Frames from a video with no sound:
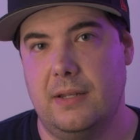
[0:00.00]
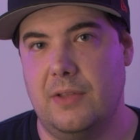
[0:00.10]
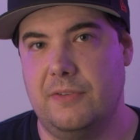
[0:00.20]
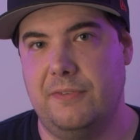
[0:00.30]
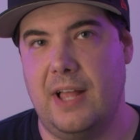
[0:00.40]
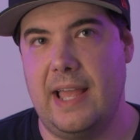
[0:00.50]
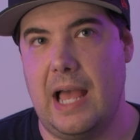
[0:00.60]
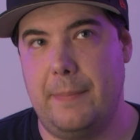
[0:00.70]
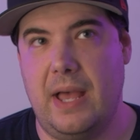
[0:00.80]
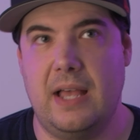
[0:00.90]
Now the Fly
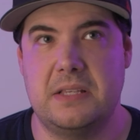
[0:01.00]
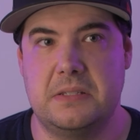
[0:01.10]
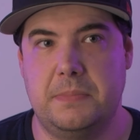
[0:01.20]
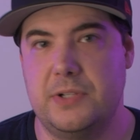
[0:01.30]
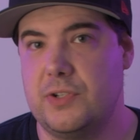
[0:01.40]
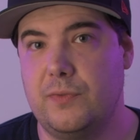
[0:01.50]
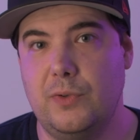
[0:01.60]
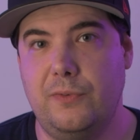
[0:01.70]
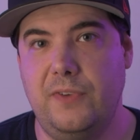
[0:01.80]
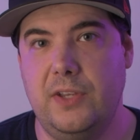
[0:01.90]
app has a bunch of
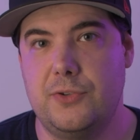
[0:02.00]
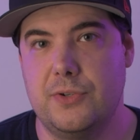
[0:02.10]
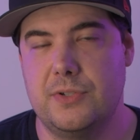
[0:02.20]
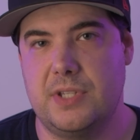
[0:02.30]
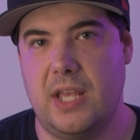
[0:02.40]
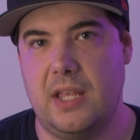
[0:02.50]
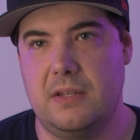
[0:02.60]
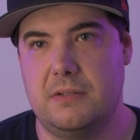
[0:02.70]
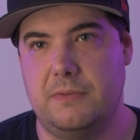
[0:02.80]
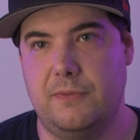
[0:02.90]
new features
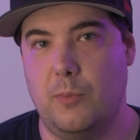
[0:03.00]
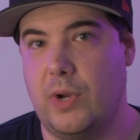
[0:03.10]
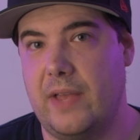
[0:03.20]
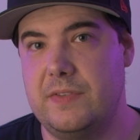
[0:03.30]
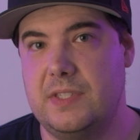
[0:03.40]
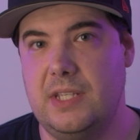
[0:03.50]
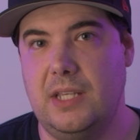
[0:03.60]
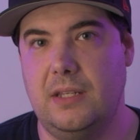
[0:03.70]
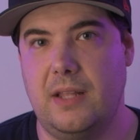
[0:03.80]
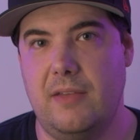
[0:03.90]
and from what I've
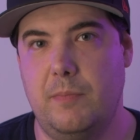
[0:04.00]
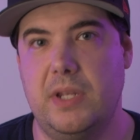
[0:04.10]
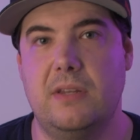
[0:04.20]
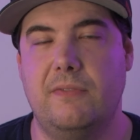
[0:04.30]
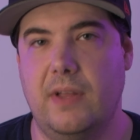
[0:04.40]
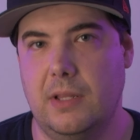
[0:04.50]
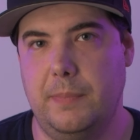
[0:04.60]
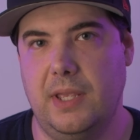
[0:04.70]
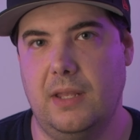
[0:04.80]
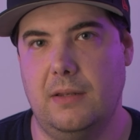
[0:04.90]
seen, they've been
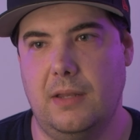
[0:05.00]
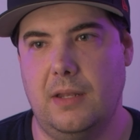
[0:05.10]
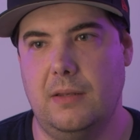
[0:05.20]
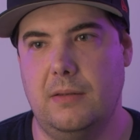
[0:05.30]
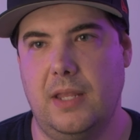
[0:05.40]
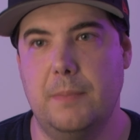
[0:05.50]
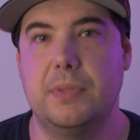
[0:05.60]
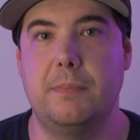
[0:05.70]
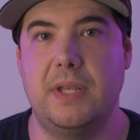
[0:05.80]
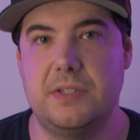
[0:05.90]
developing and, and
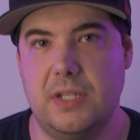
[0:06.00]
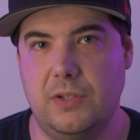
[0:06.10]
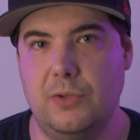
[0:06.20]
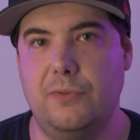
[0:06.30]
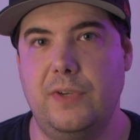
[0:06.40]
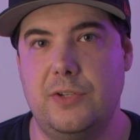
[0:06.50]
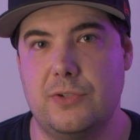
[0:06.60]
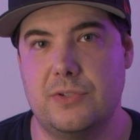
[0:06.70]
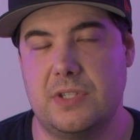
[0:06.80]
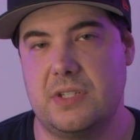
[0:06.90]
implementing new
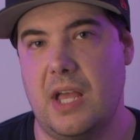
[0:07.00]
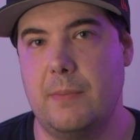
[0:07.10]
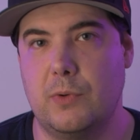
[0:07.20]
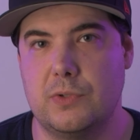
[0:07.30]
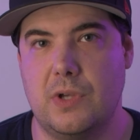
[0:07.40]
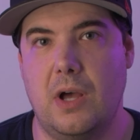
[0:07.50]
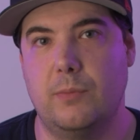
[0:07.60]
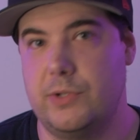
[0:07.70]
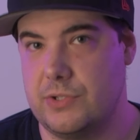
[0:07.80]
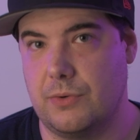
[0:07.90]
features as time goes
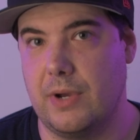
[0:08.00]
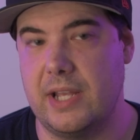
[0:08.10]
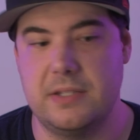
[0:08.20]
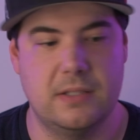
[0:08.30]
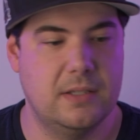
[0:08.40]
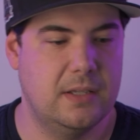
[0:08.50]
on, which is great.